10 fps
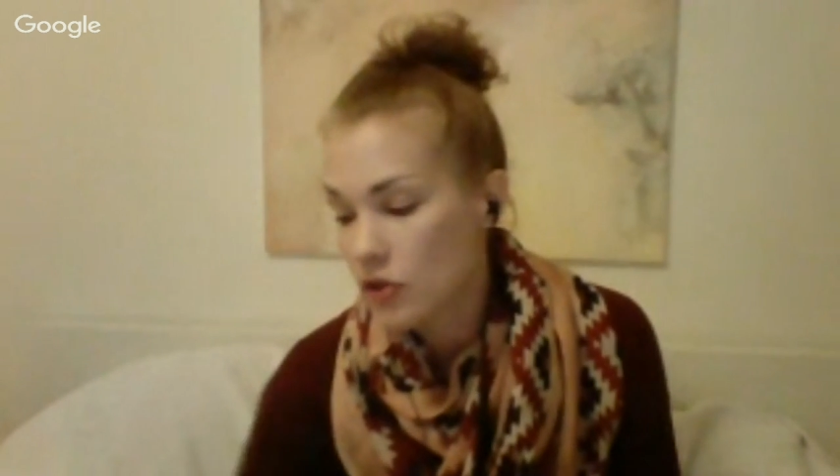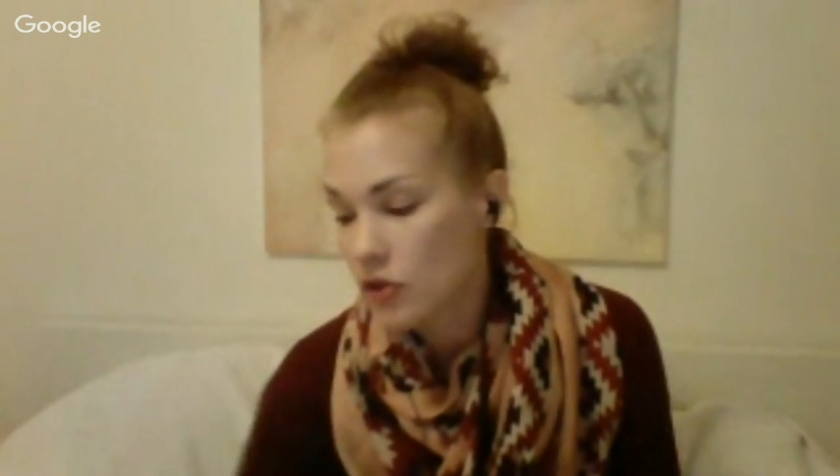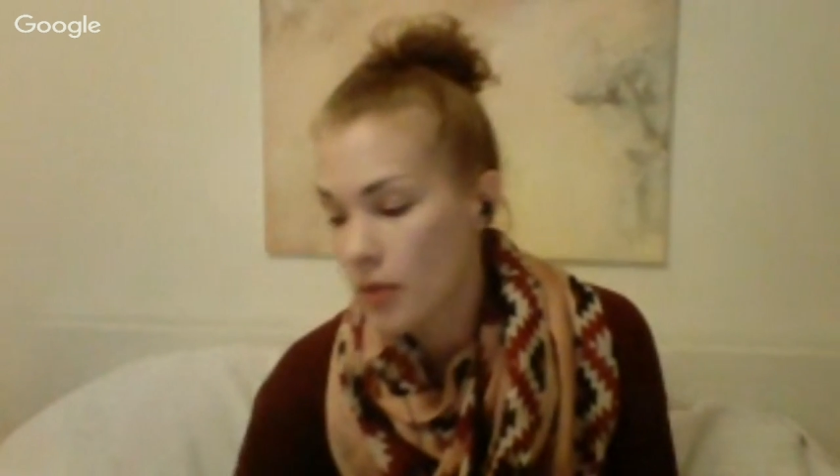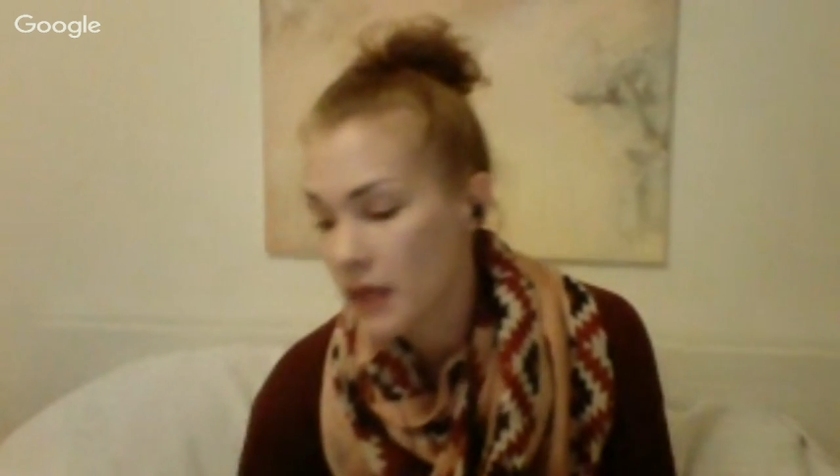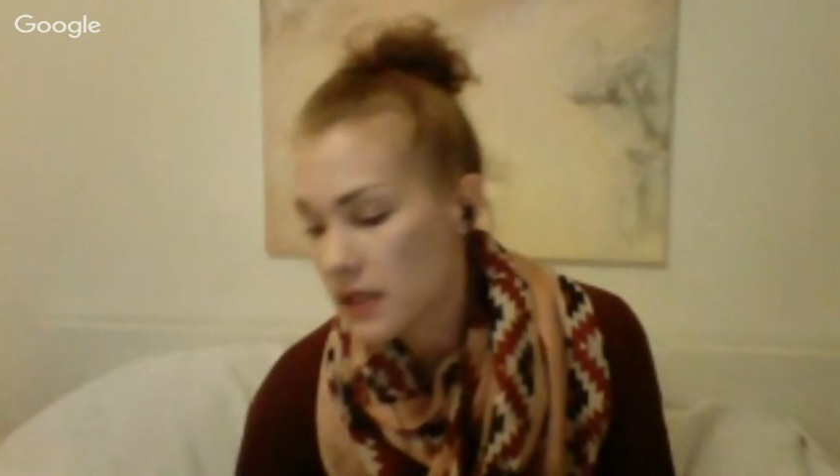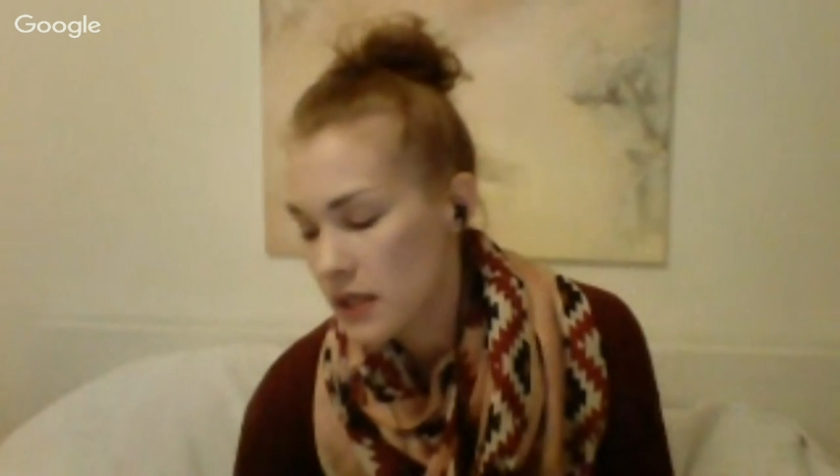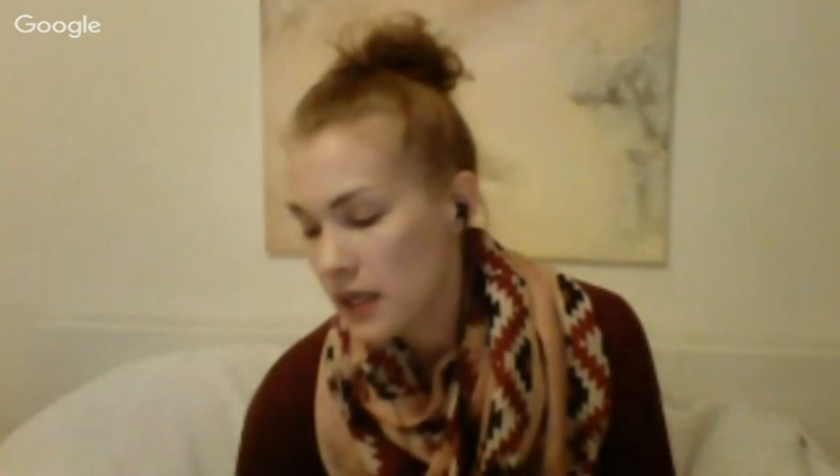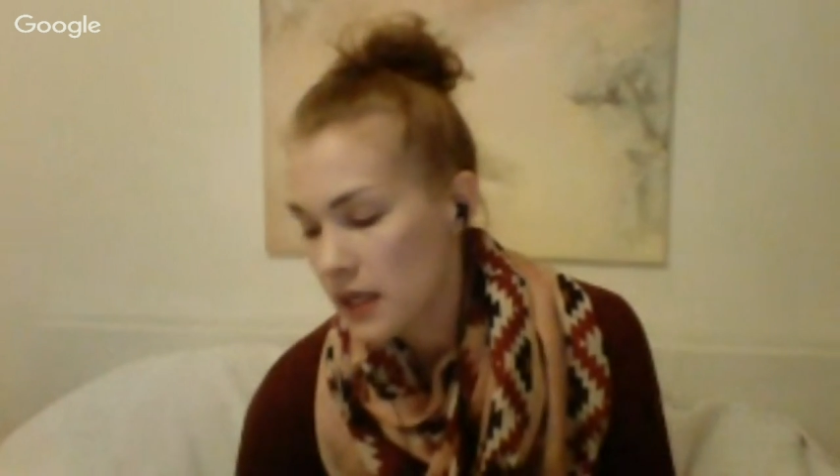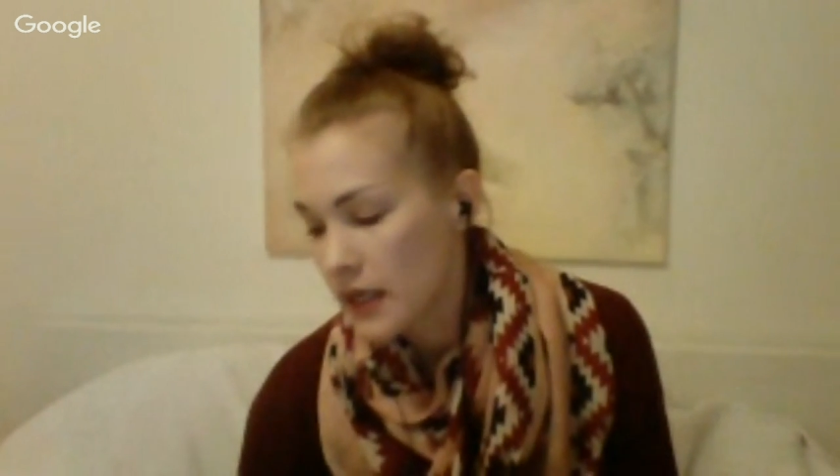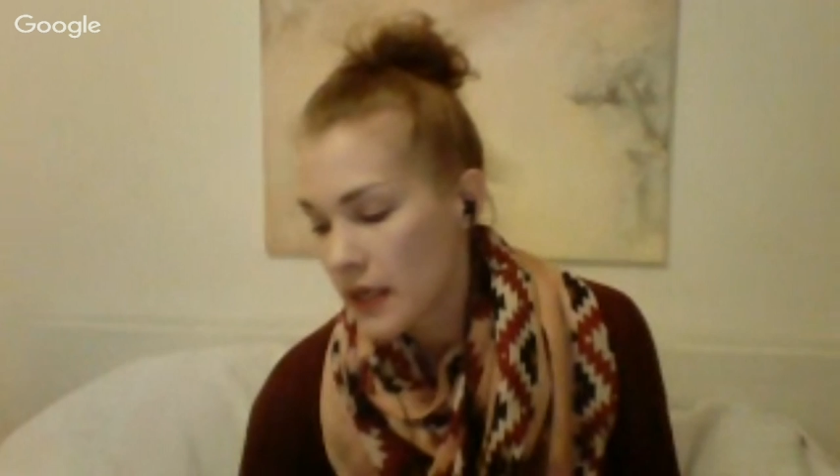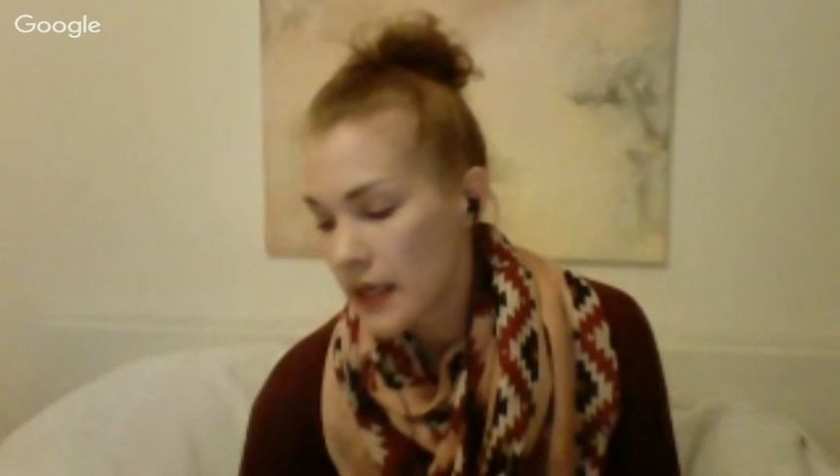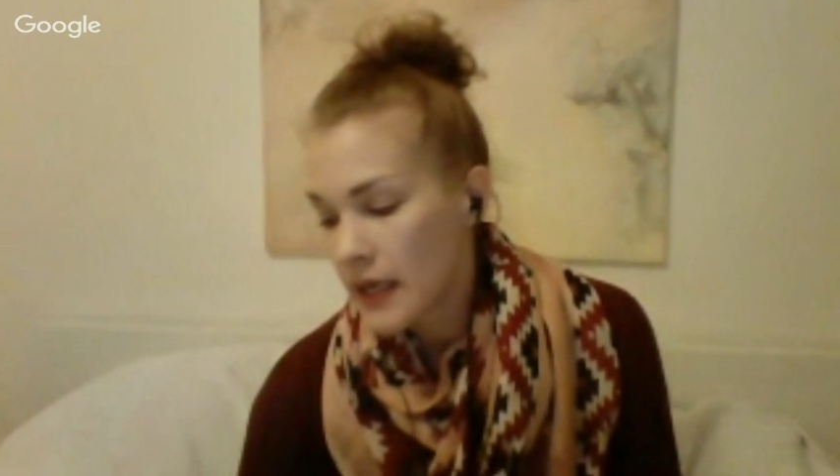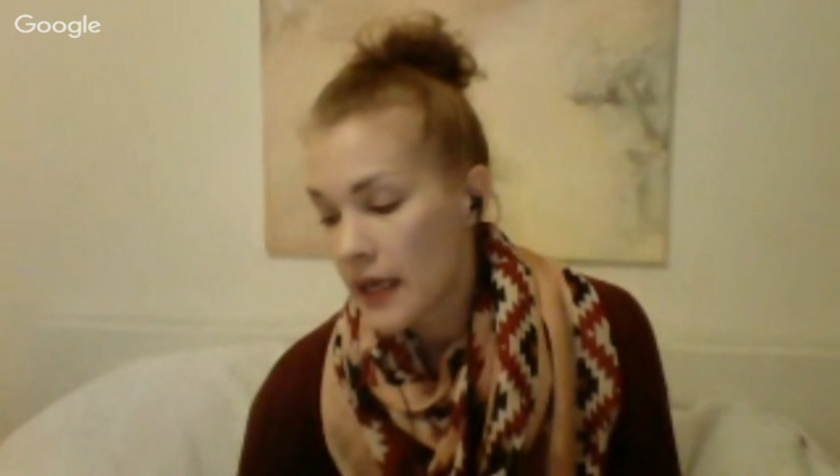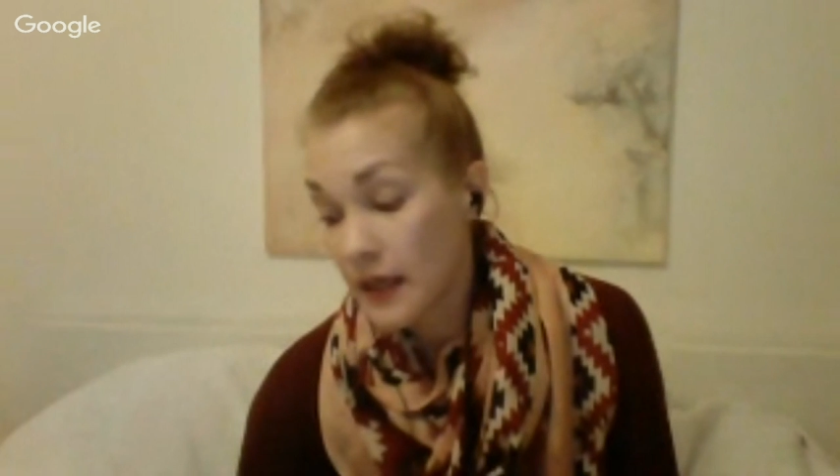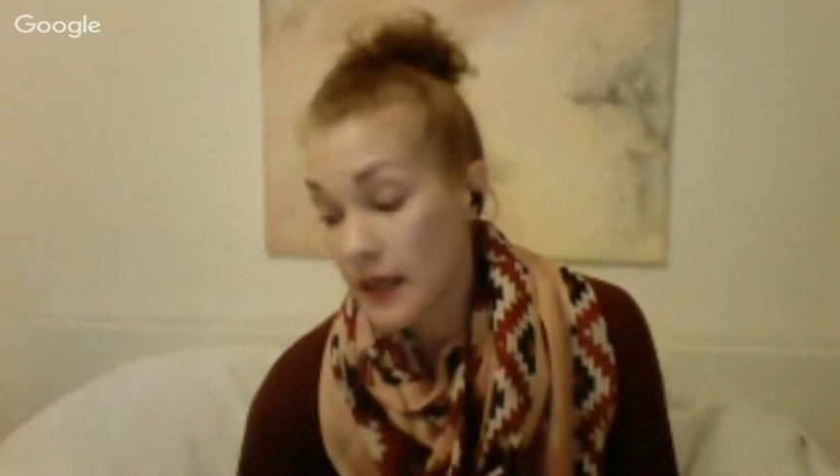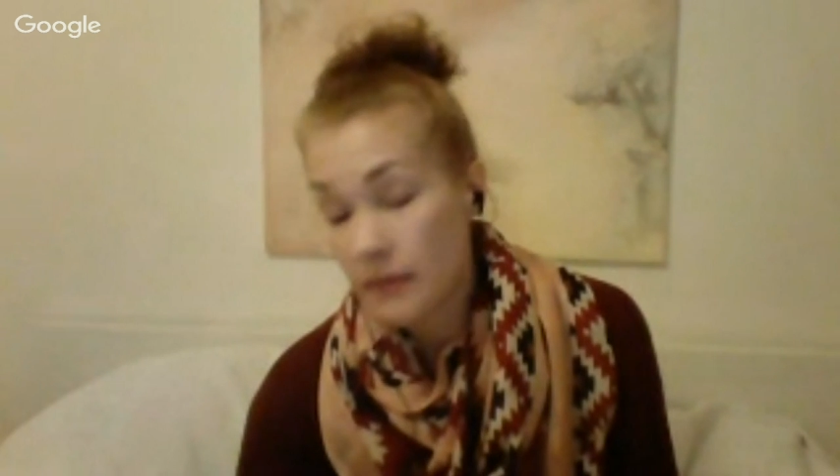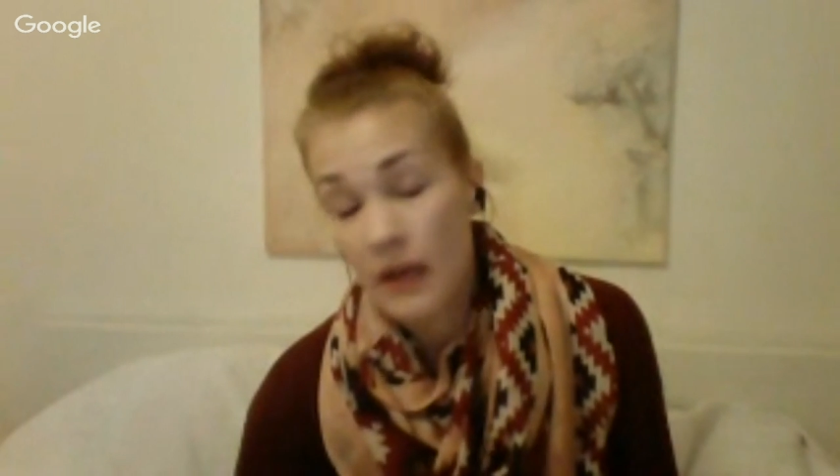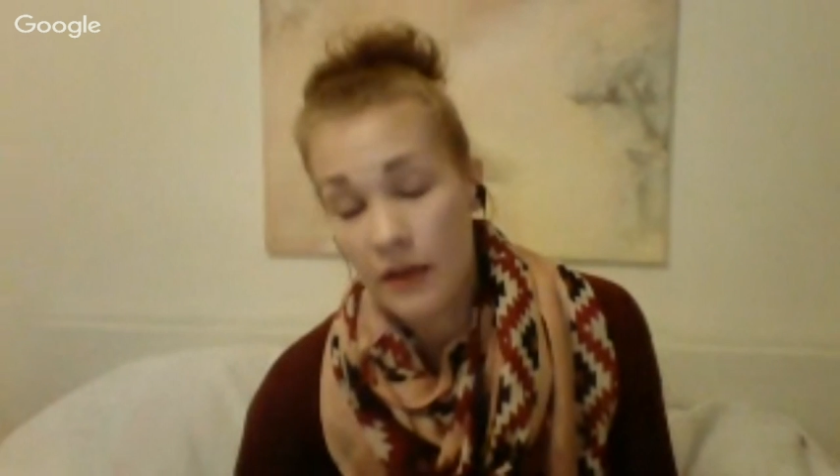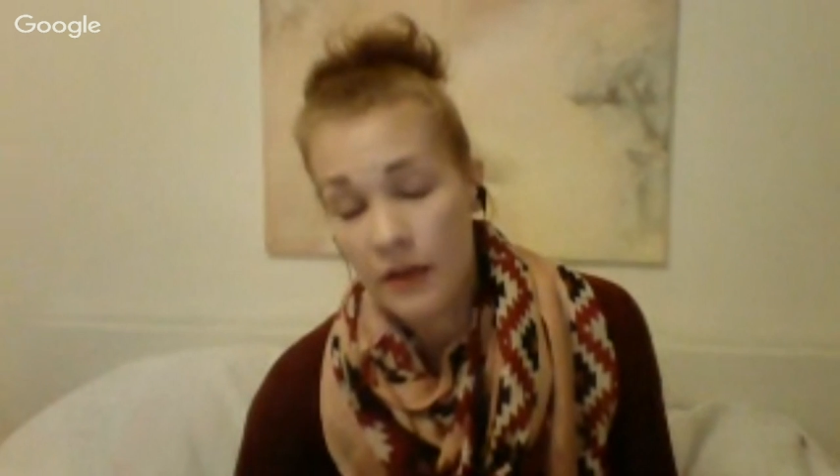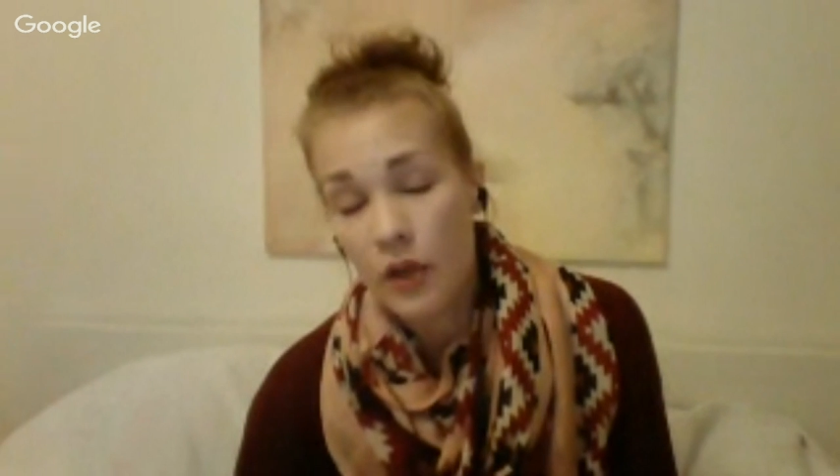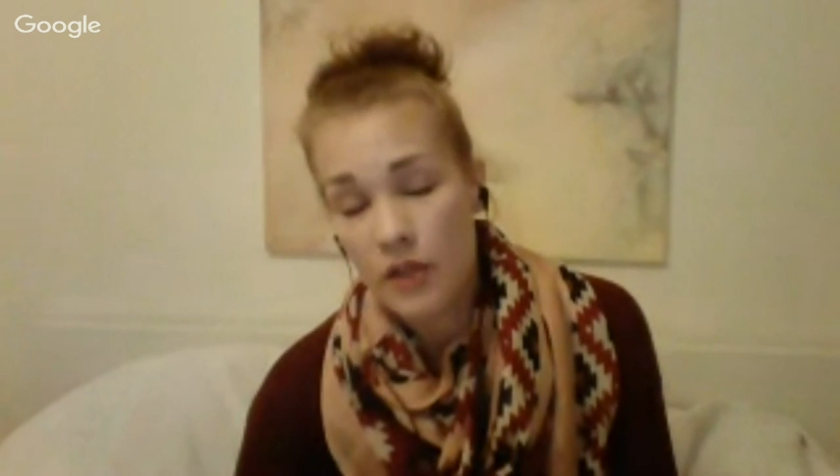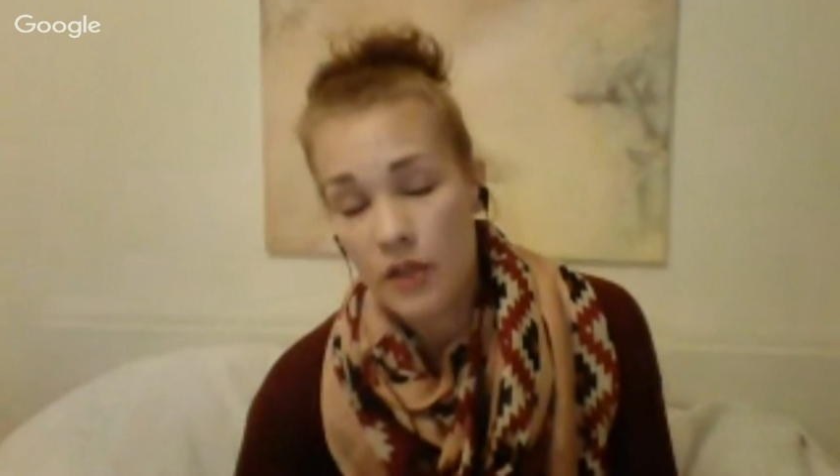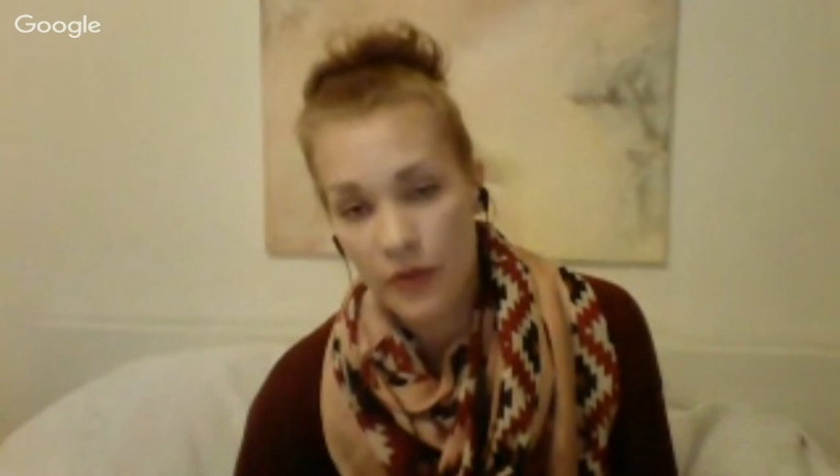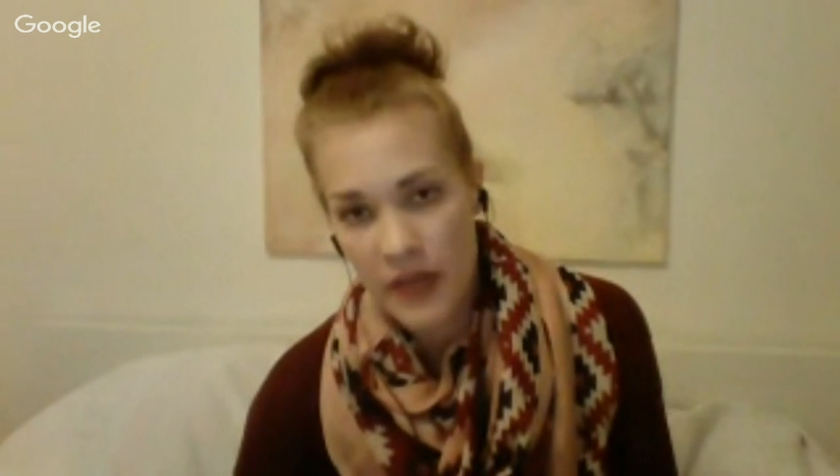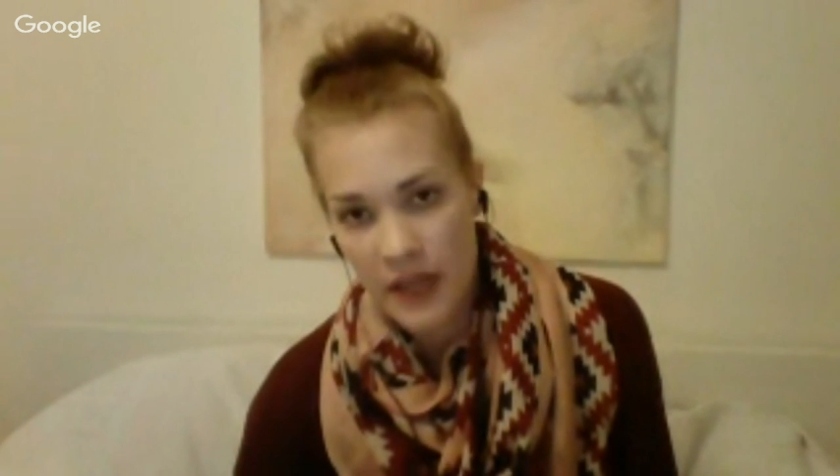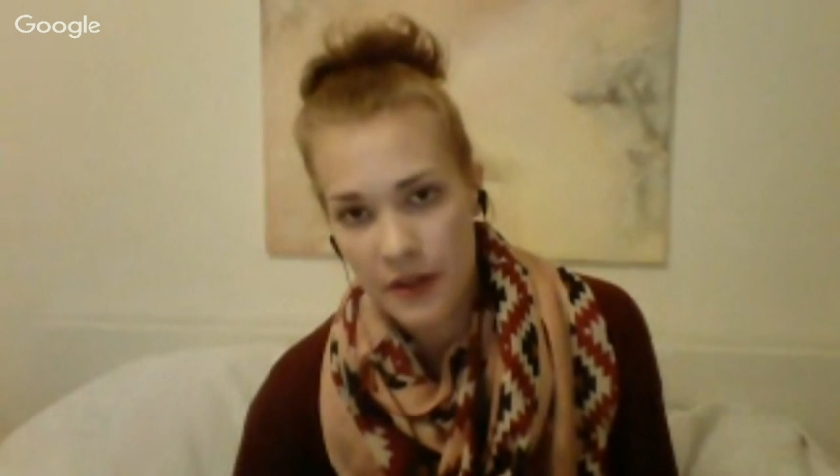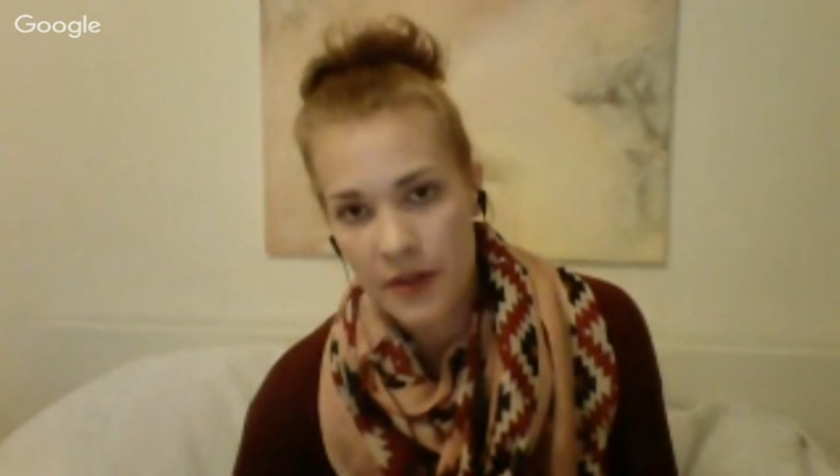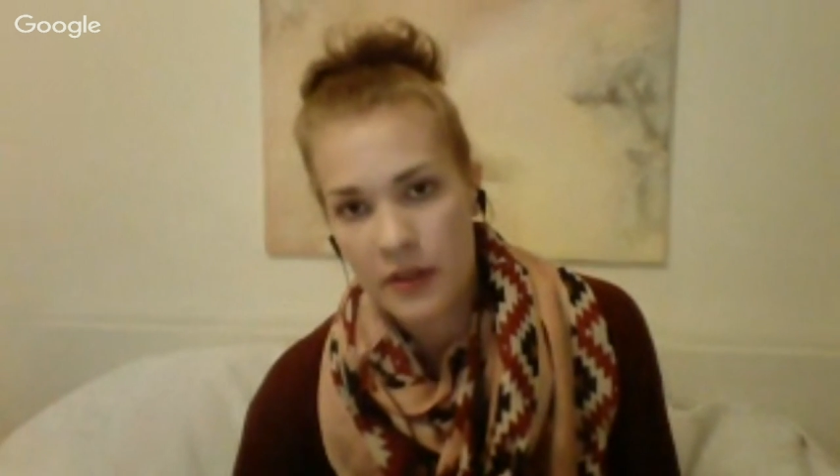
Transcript: topics, and philosophy of death,